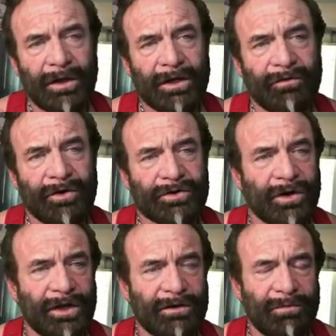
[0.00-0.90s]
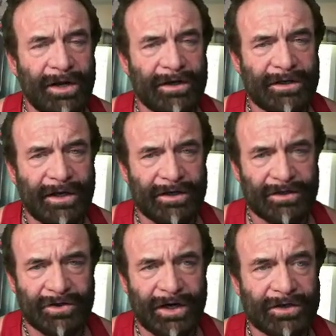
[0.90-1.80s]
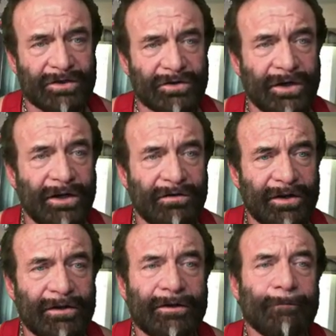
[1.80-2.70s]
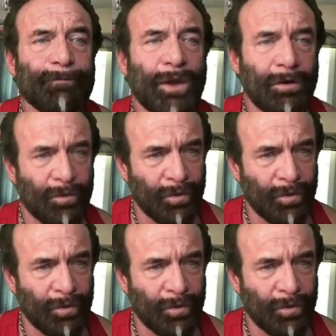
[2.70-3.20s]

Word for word: if you're trying to maintain attraction or even yeah.